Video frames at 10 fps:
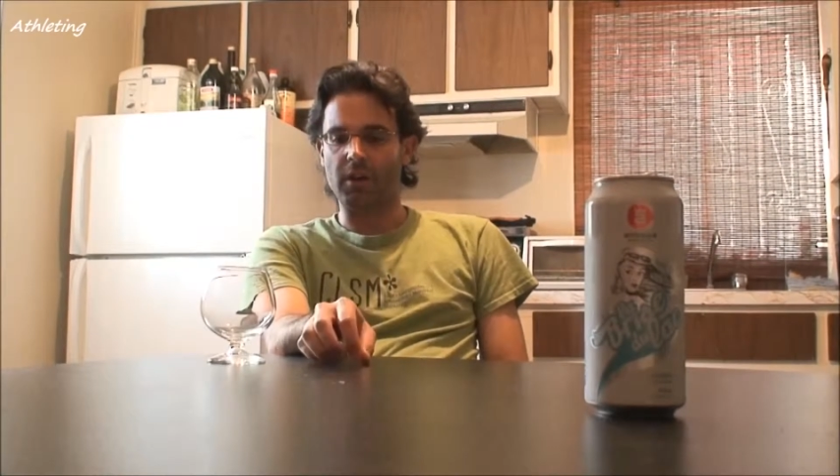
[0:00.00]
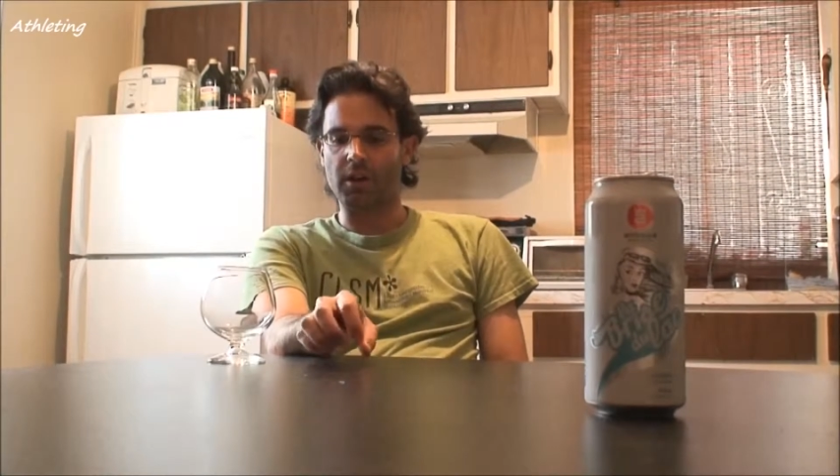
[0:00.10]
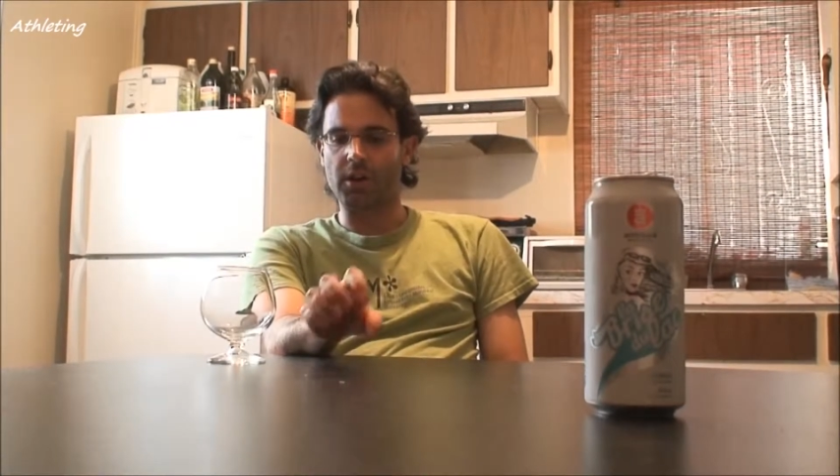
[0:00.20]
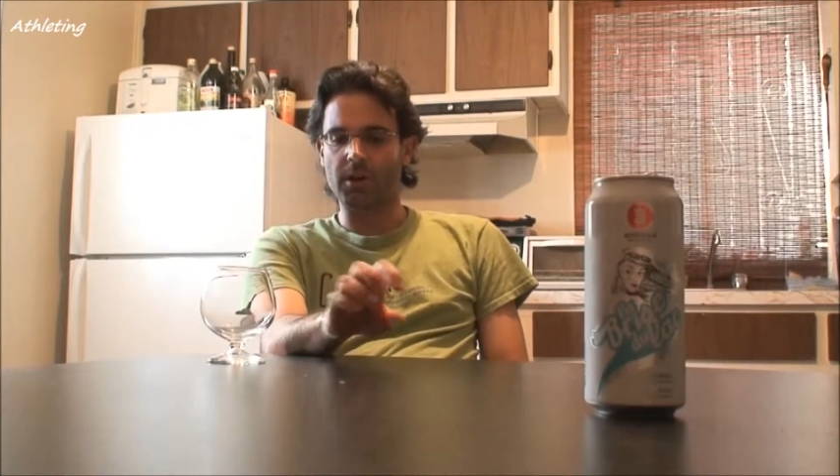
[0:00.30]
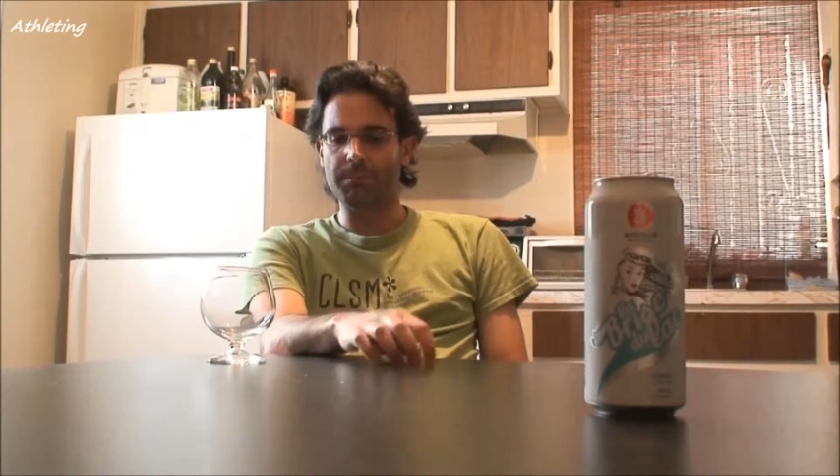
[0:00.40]

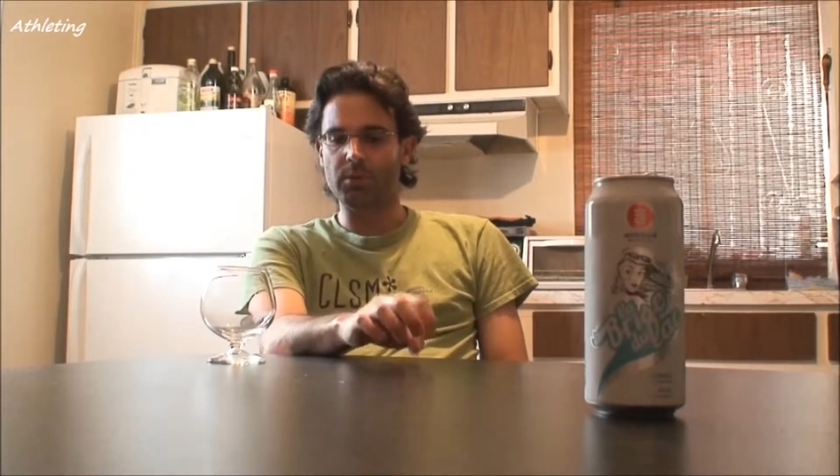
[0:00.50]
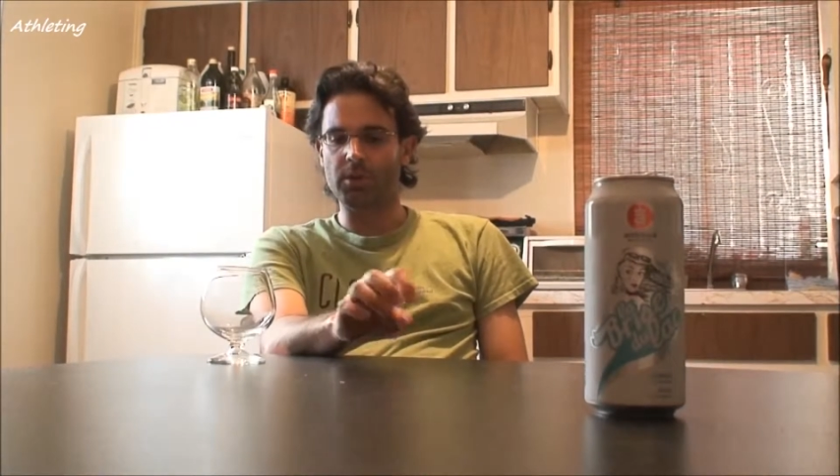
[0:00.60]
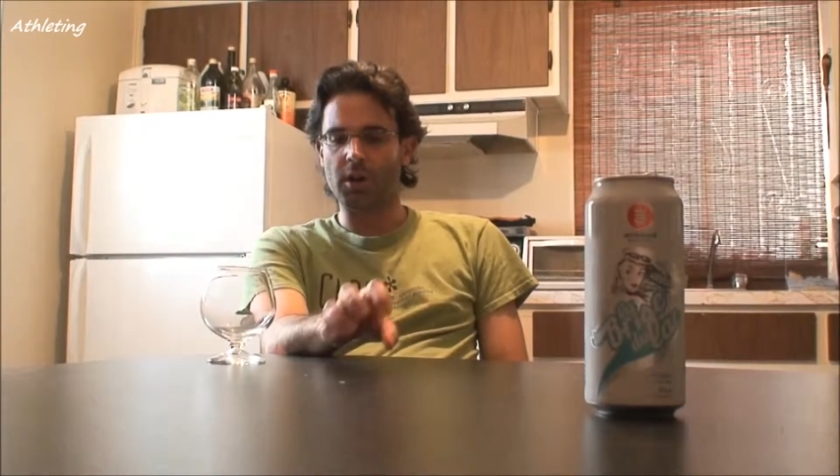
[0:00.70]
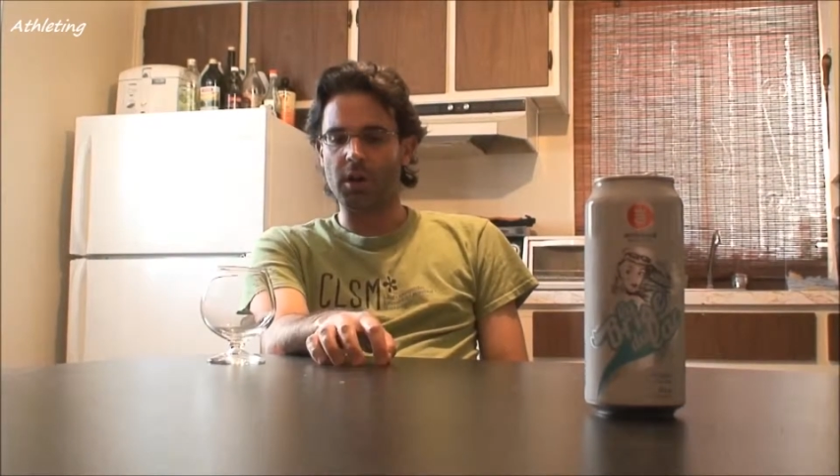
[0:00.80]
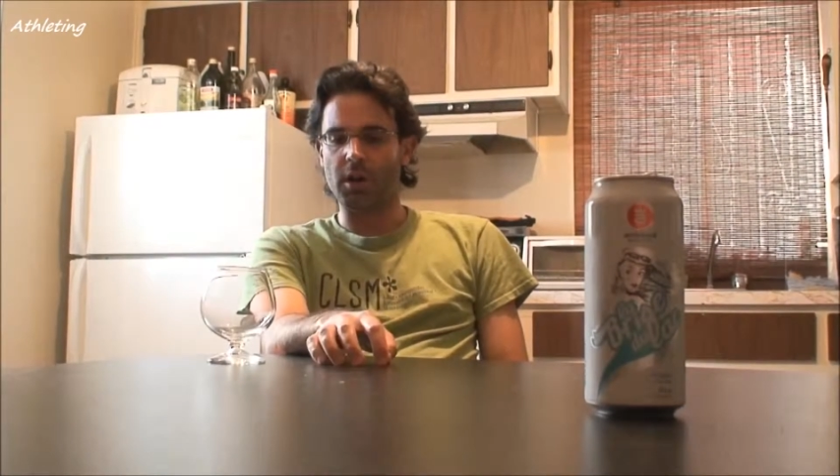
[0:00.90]
a
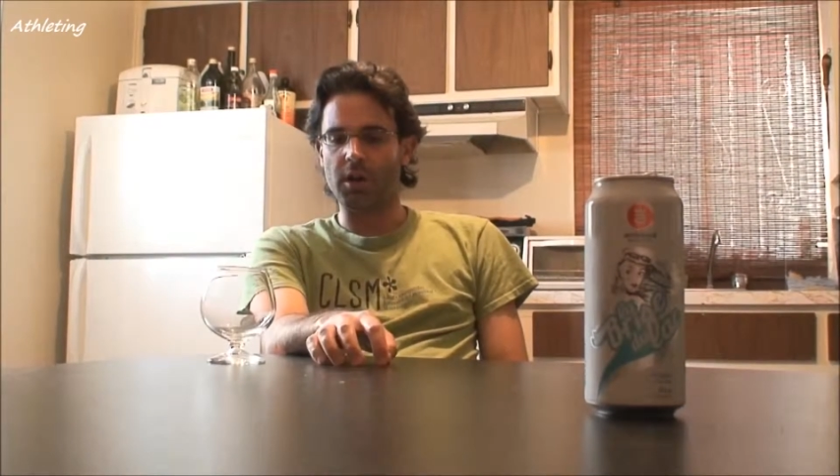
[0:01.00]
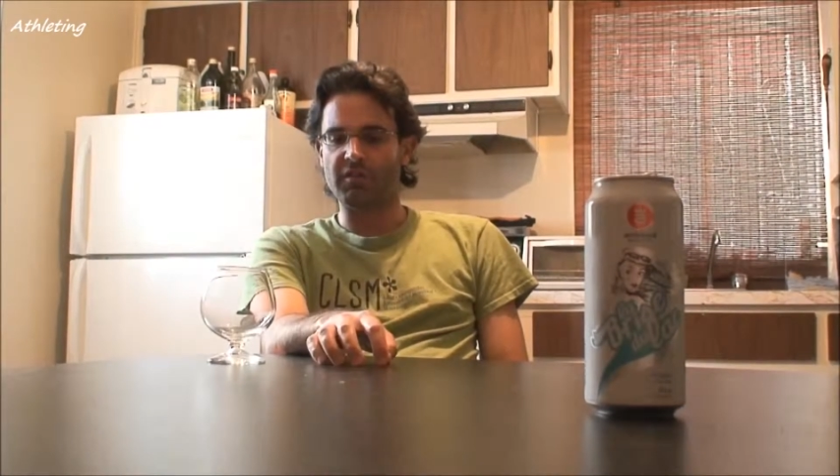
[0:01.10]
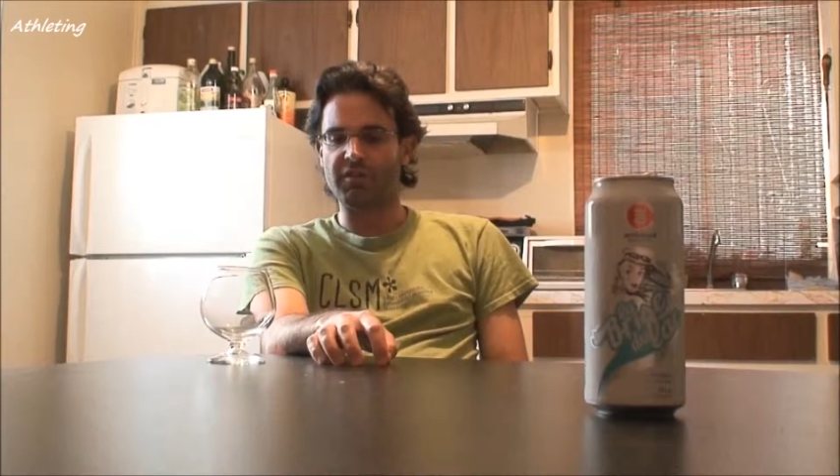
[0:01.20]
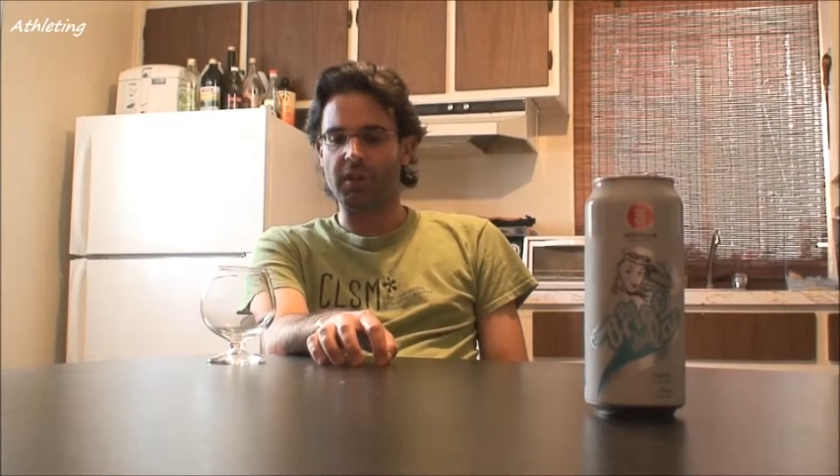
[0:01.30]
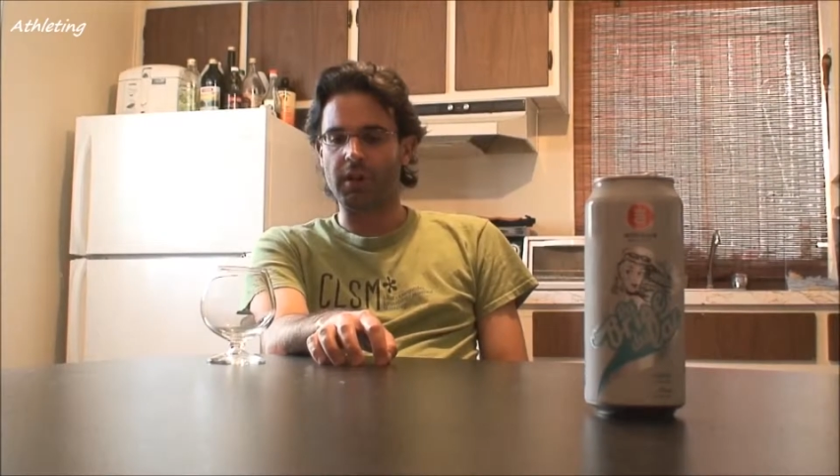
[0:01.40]
couple
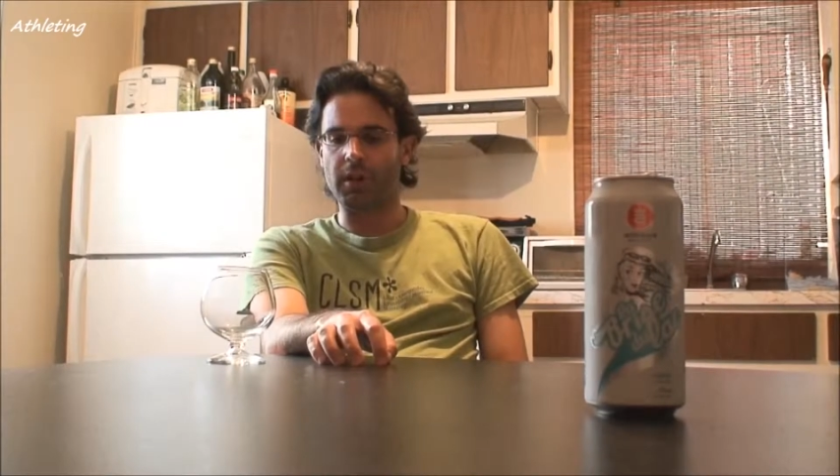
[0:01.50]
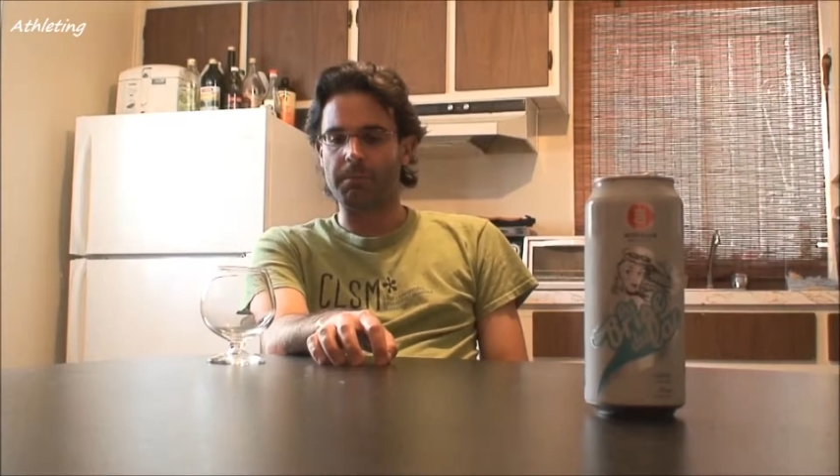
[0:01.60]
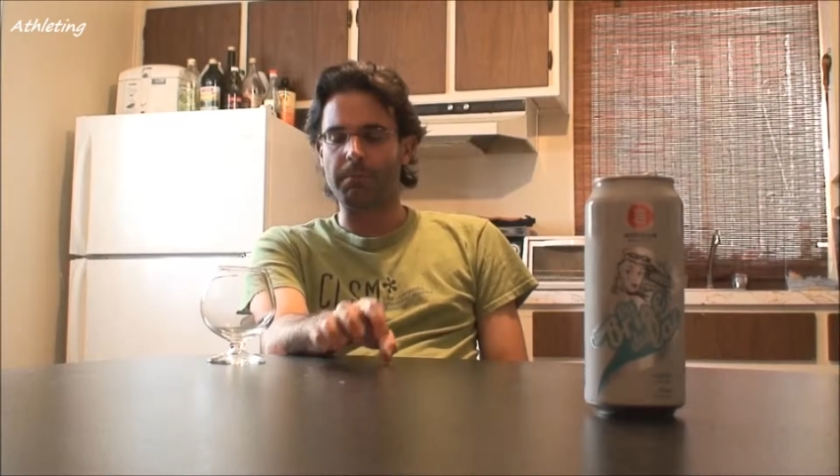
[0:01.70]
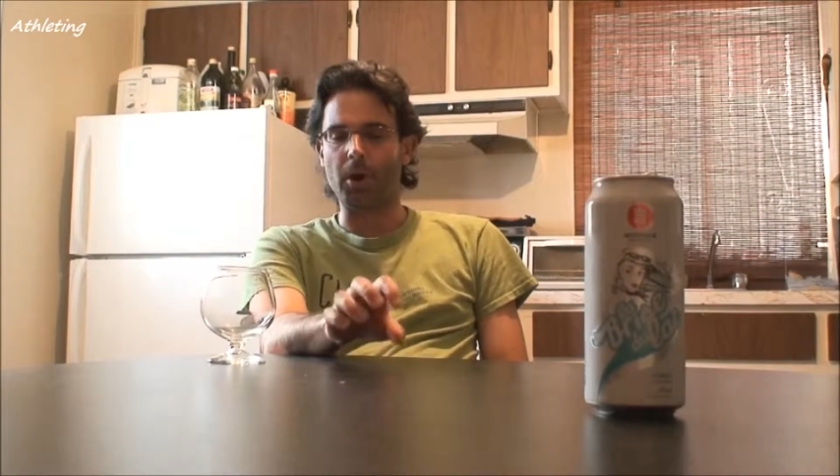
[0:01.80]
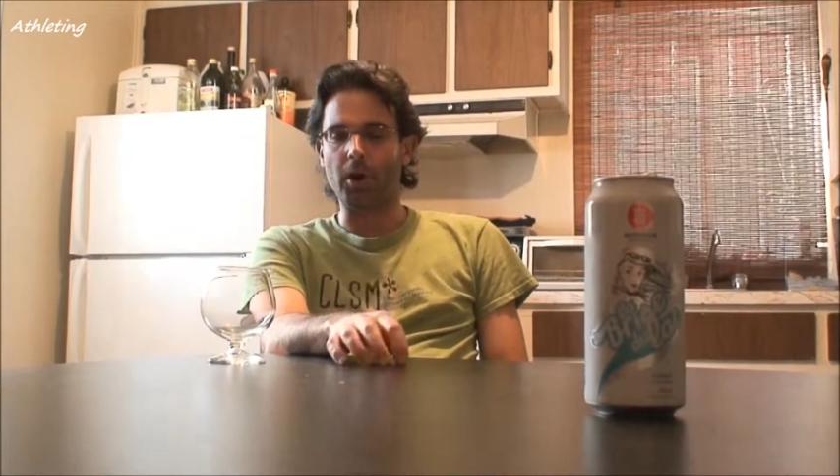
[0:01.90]

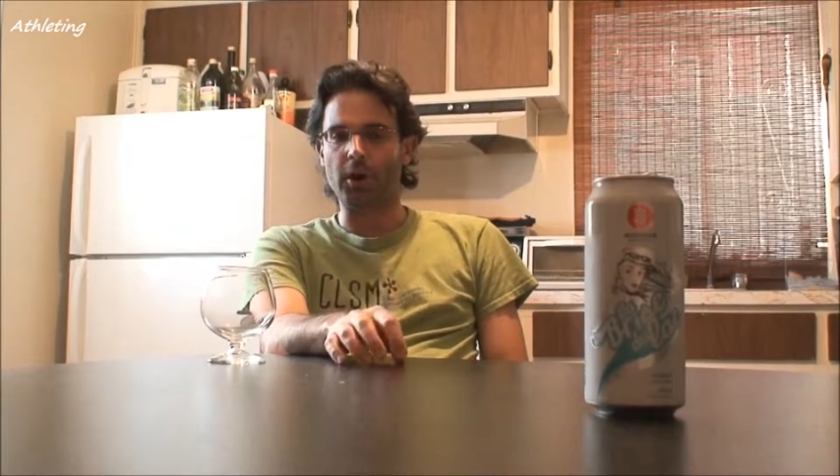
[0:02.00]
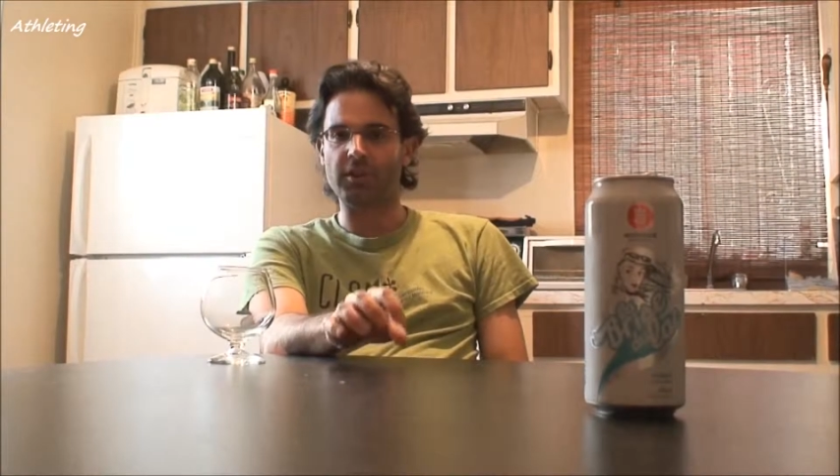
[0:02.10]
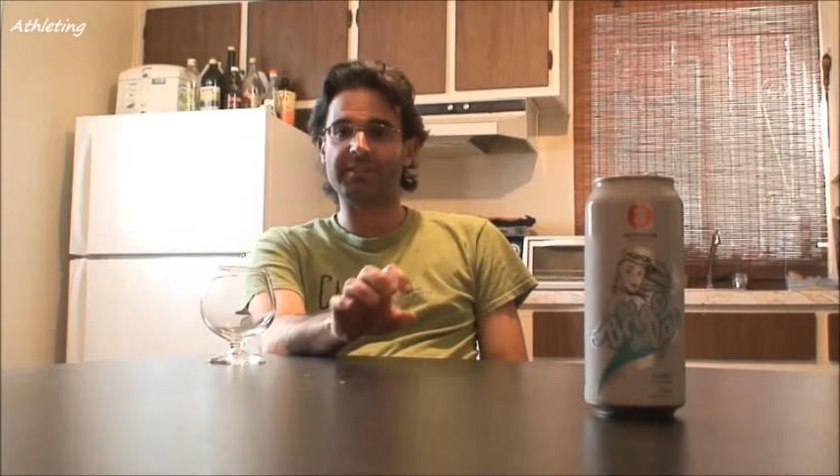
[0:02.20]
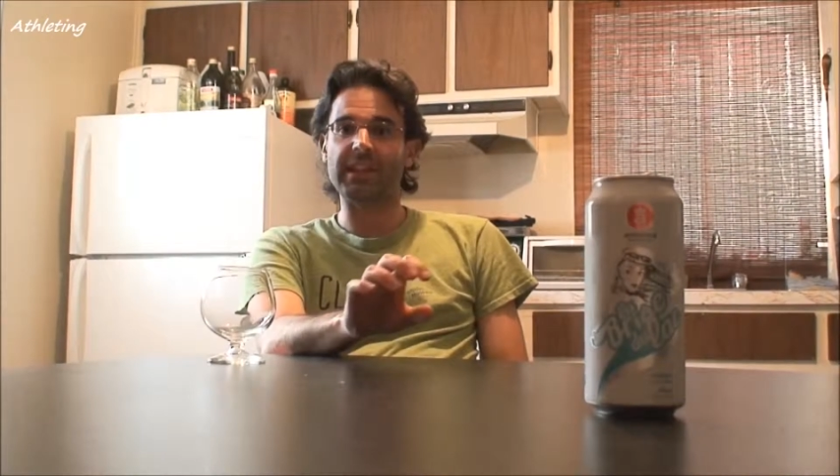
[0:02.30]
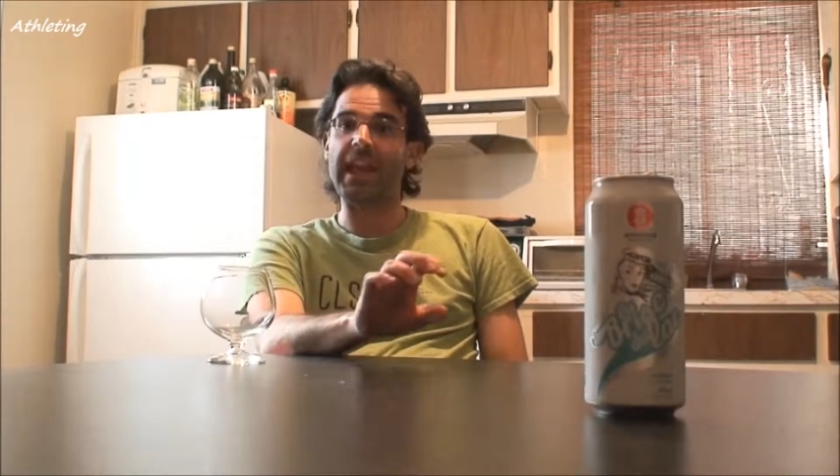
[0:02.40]
of bars